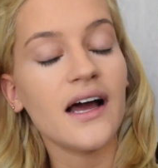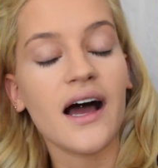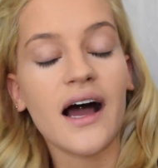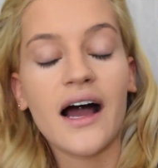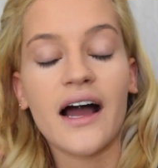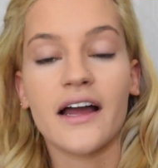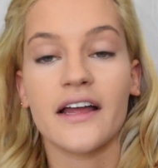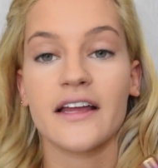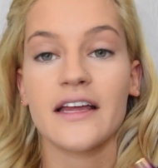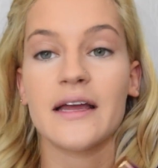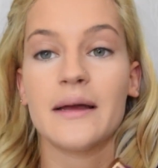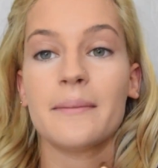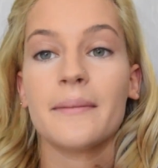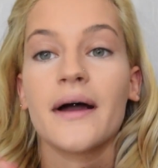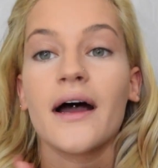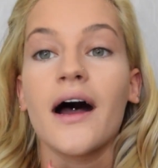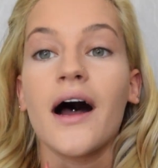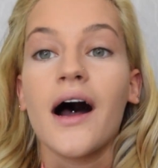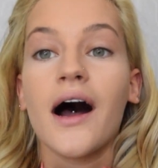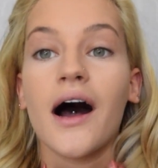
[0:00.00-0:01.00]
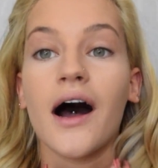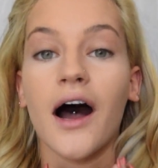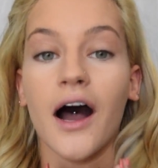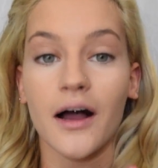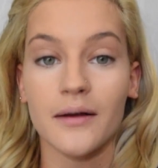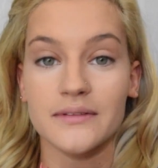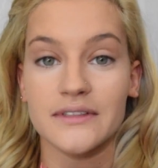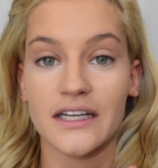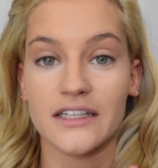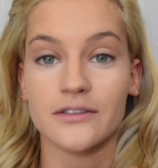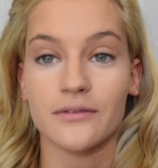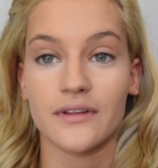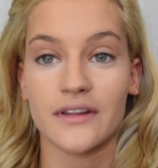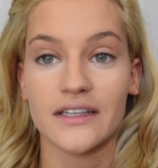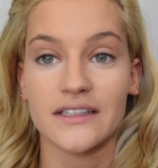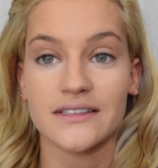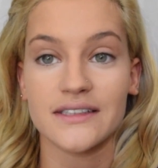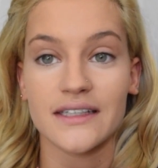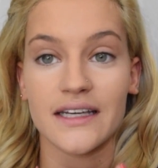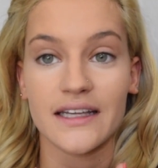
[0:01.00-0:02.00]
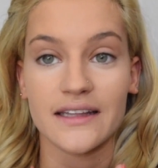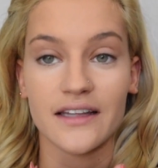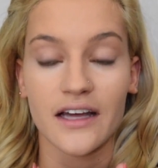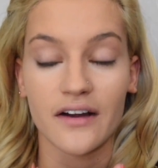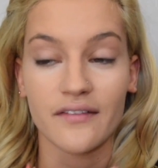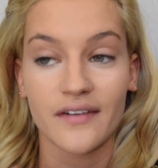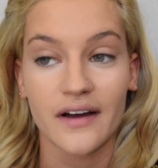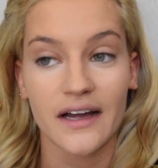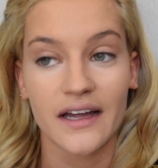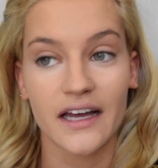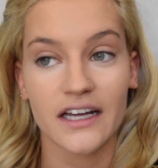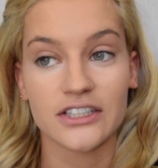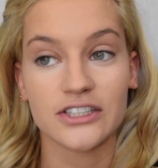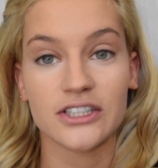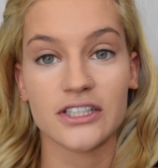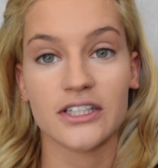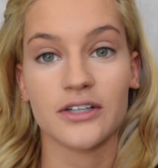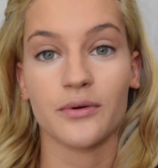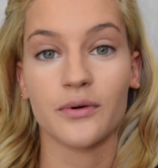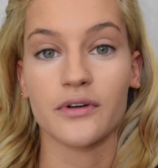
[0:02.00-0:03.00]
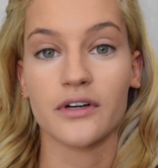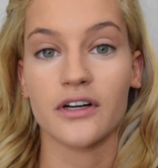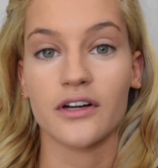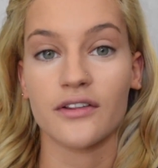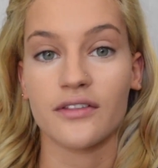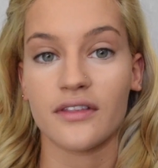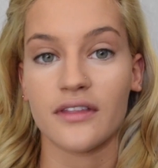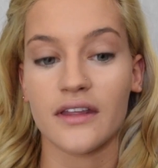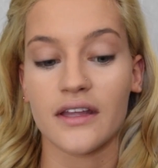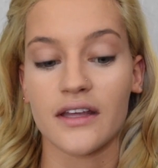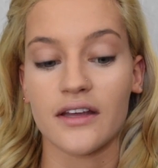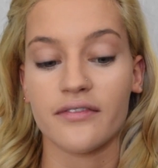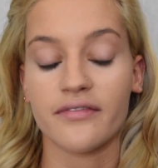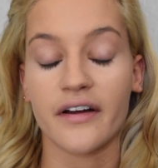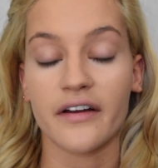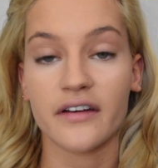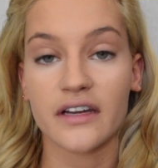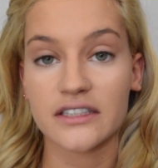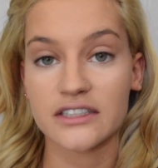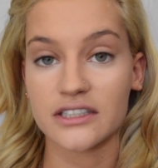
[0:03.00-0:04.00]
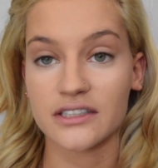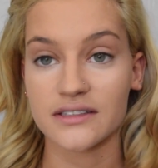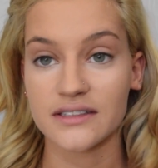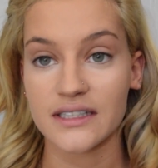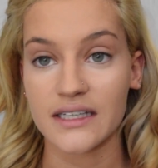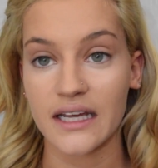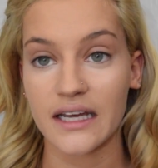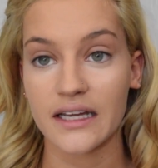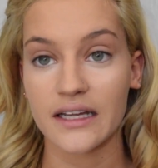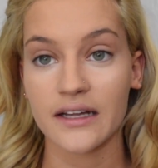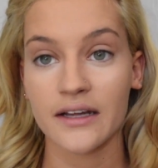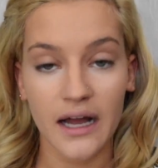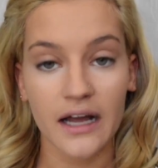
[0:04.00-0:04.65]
I am obsessed with this, in love. I actually ordered the foundation today.